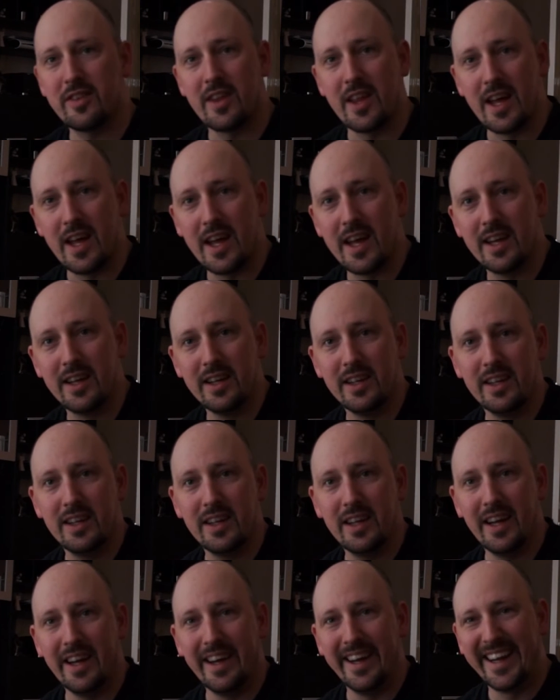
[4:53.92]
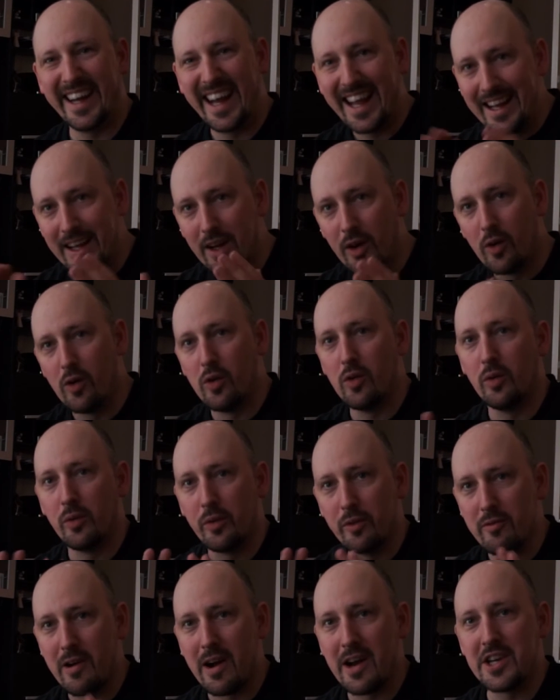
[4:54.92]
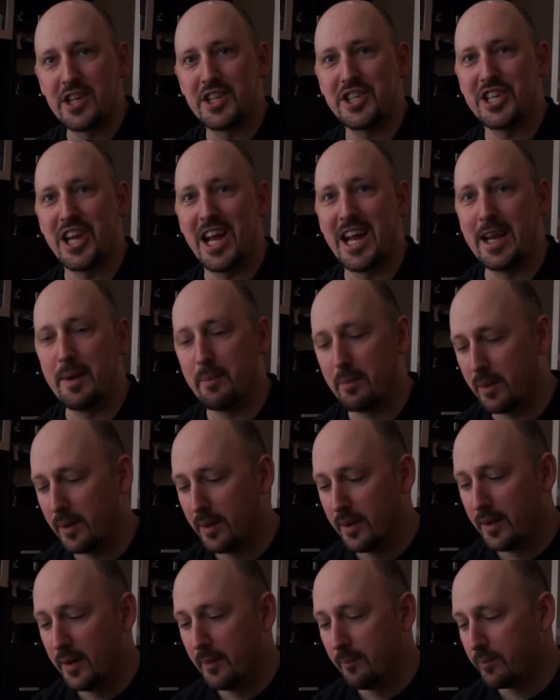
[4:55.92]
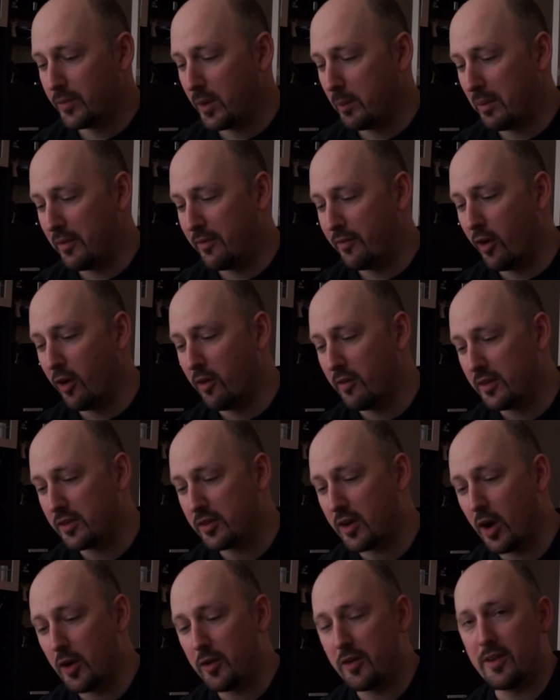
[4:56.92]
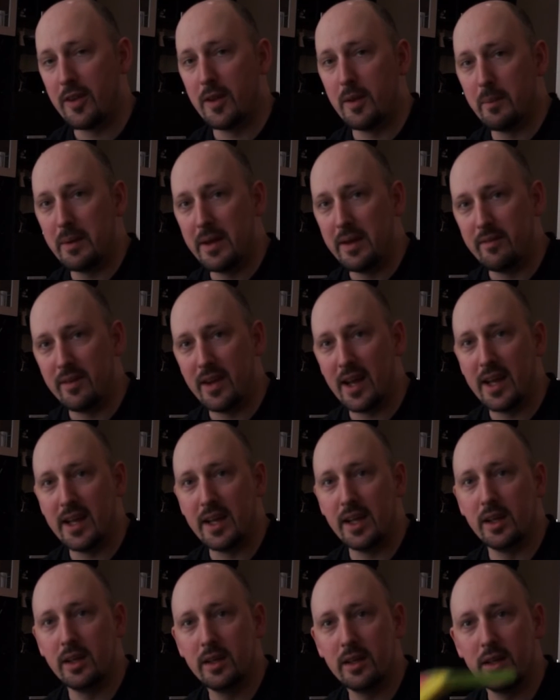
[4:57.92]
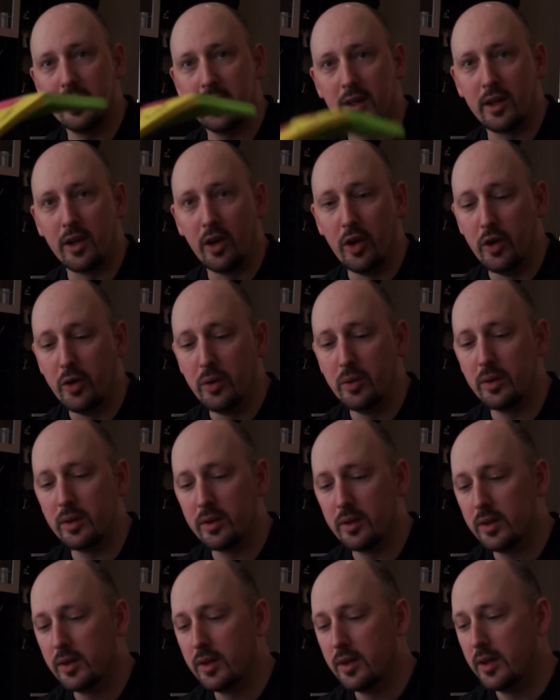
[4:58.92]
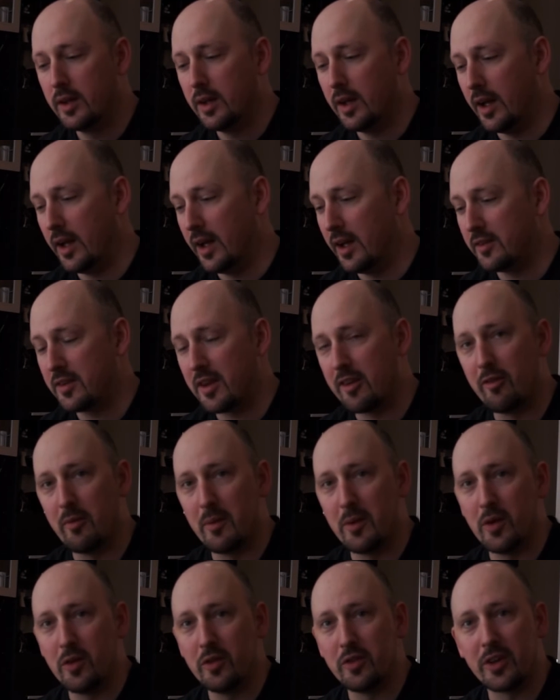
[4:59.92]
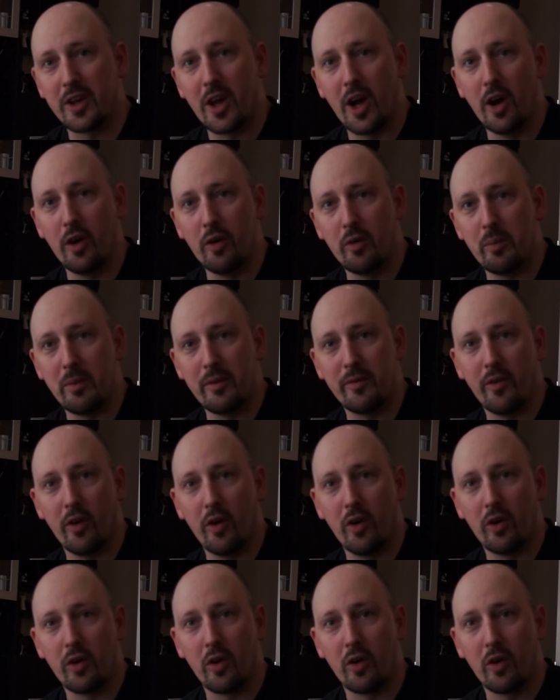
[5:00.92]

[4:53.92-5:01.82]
there, getting it all the right shape before he's coated in the PVA glue to give him an undercoat before